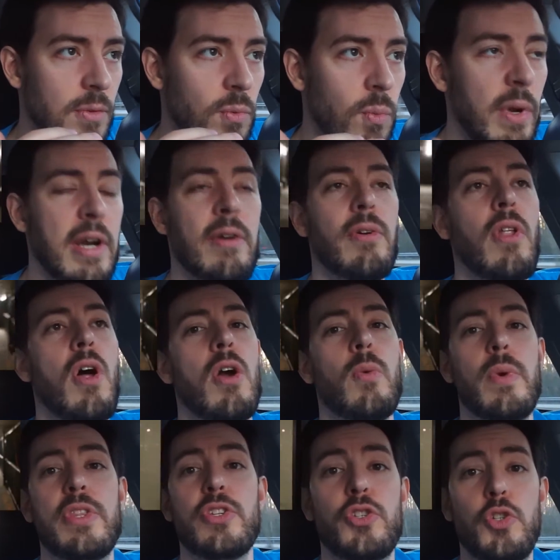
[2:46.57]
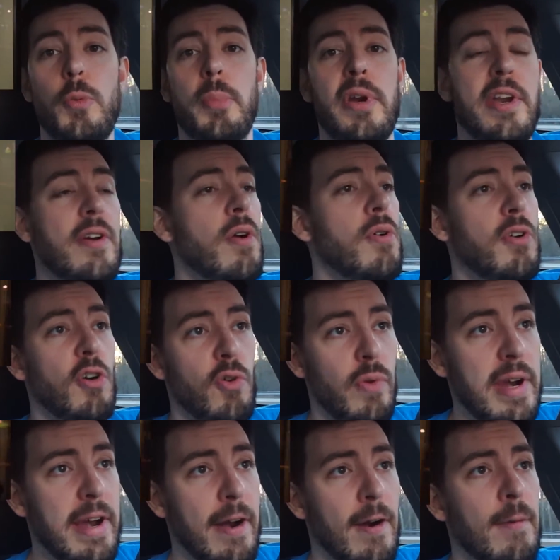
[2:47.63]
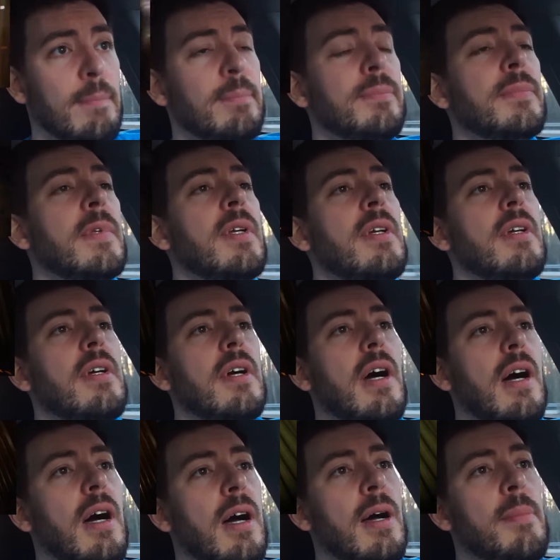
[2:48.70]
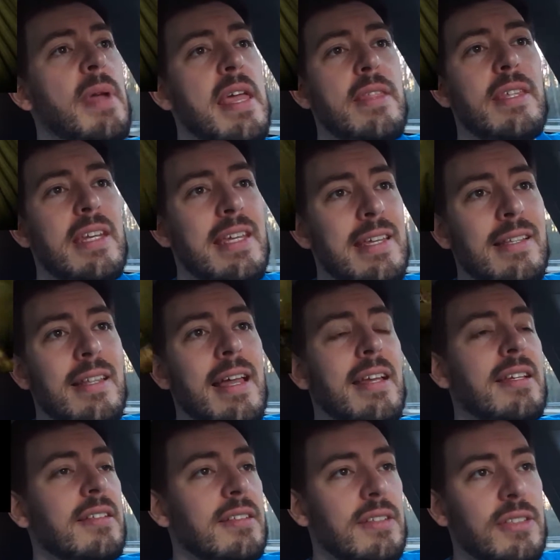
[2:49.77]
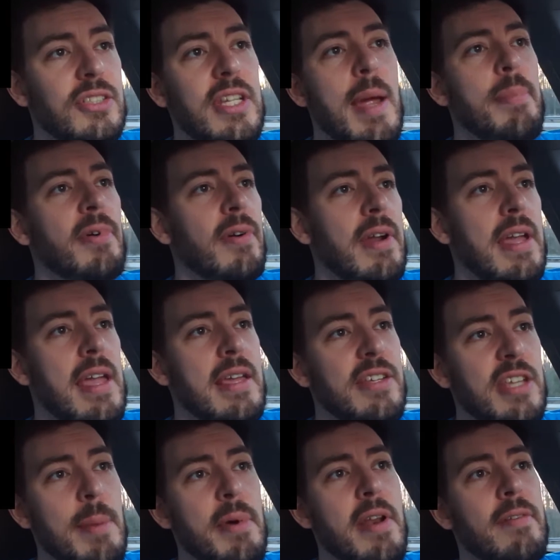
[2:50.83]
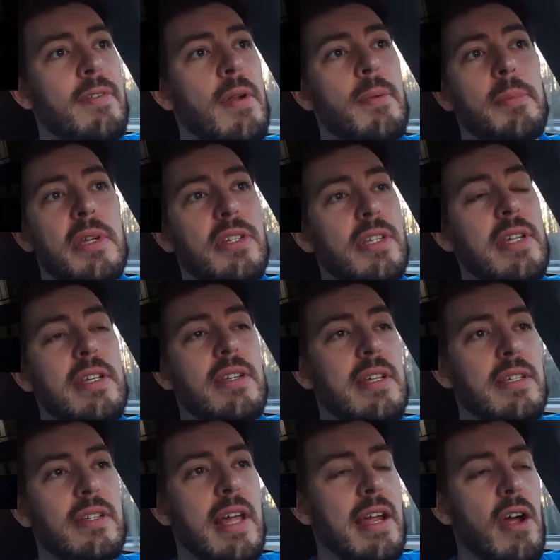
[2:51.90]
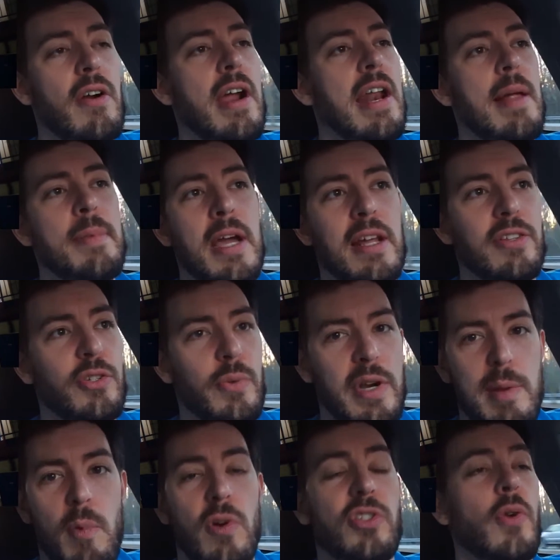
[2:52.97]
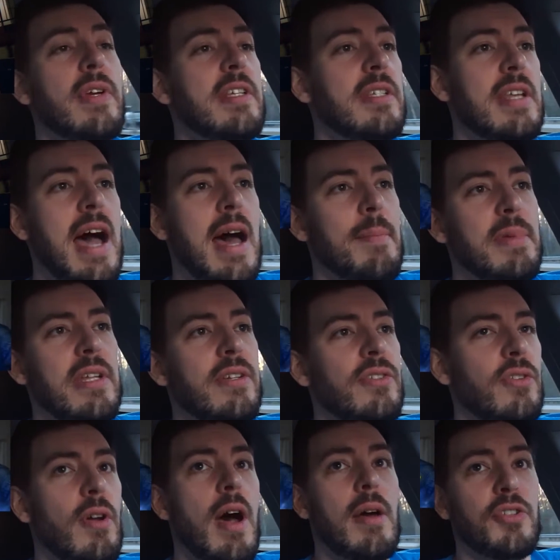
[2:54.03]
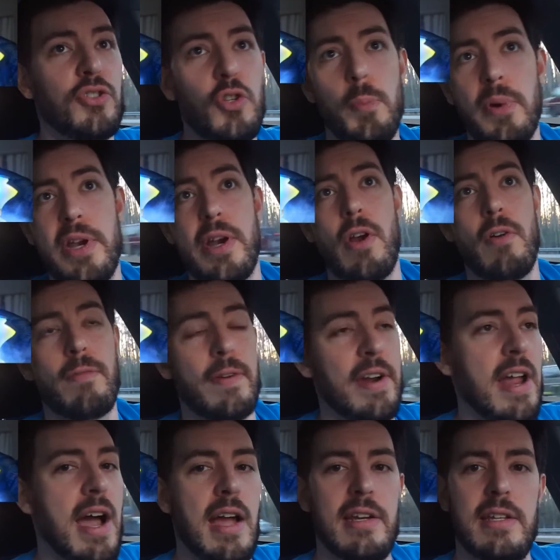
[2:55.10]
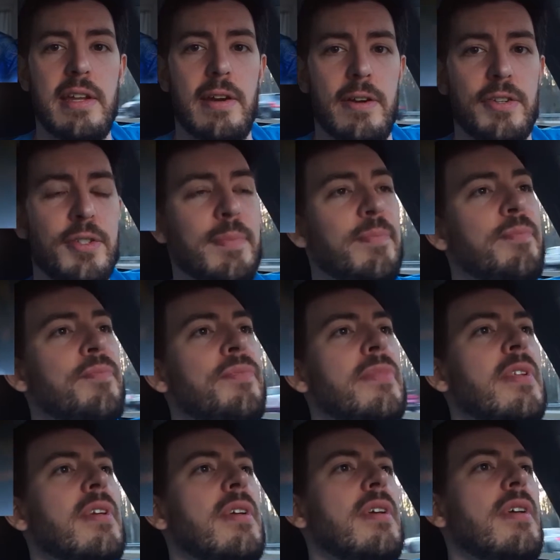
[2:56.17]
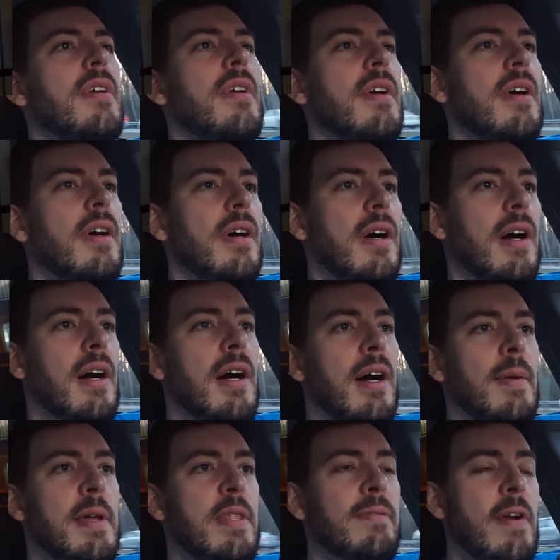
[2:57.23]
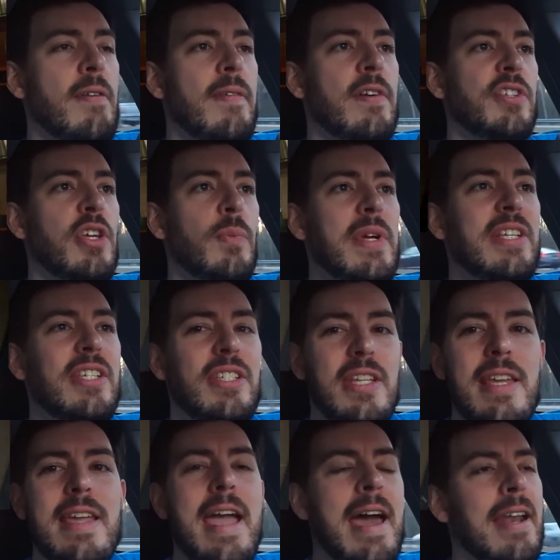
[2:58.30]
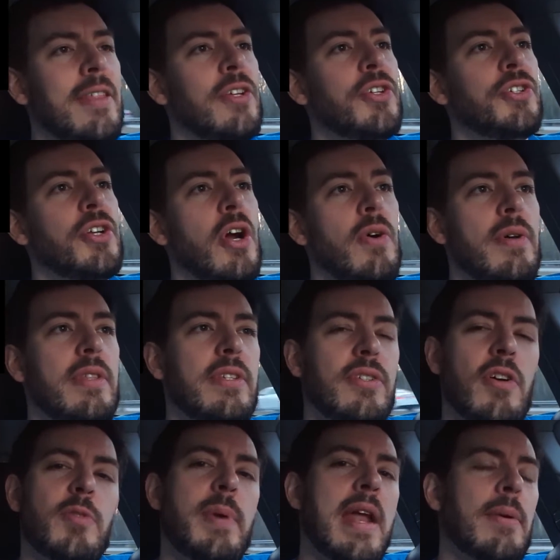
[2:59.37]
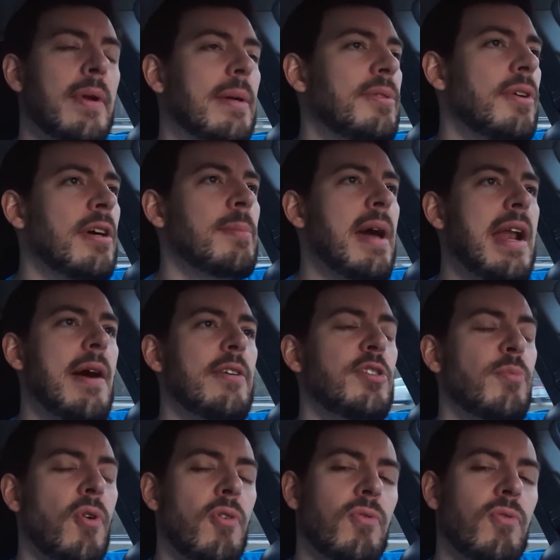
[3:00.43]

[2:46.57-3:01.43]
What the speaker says: went along with his superhero career, and then he separated from him because he's like, all right, I'm not going to do it anymore. So he's not been a superhero for 9 years. And the very first thing we see out of this show, and this goes back to what I was talking about, how it's more